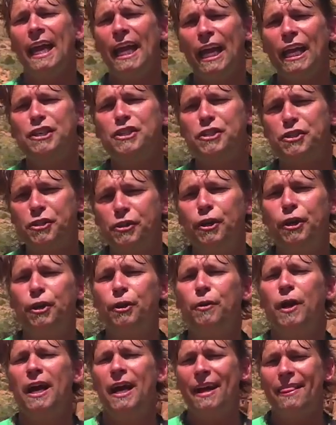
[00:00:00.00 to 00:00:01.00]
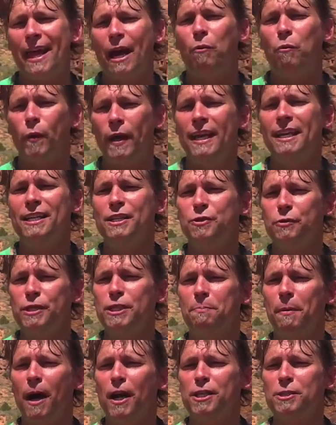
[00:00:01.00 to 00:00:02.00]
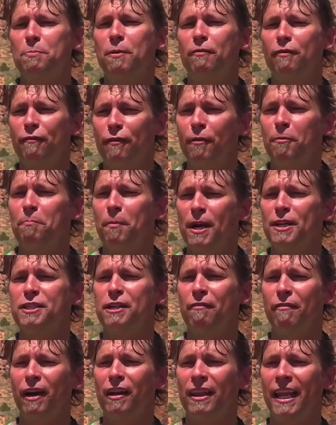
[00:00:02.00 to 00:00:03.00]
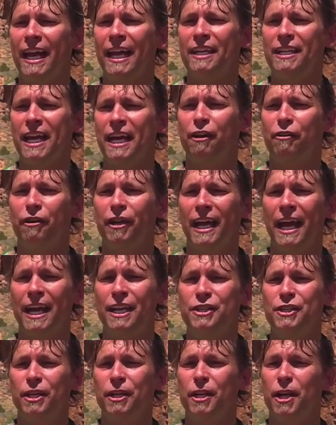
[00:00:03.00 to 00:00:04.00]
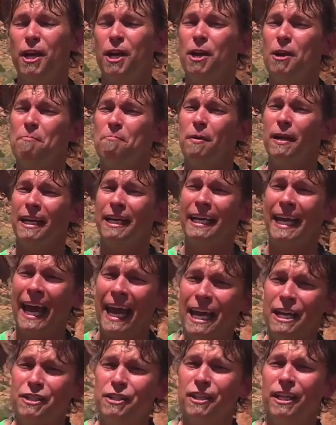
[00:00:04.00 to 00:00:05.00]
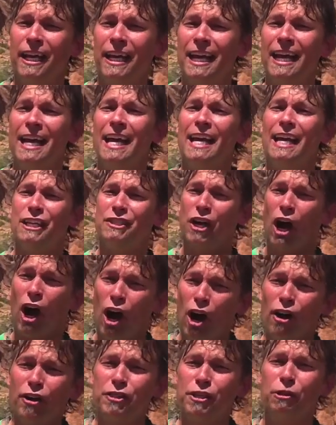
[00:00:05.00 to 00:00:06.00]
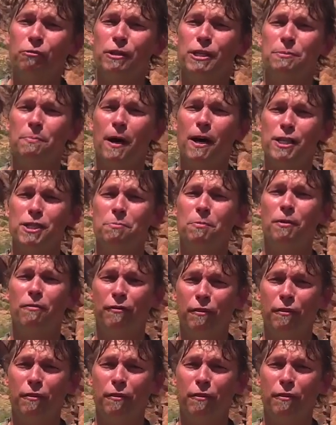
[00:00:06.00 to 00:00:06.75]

It's true that wind is responsible for much of our land degradation, but occasionally it's also responsible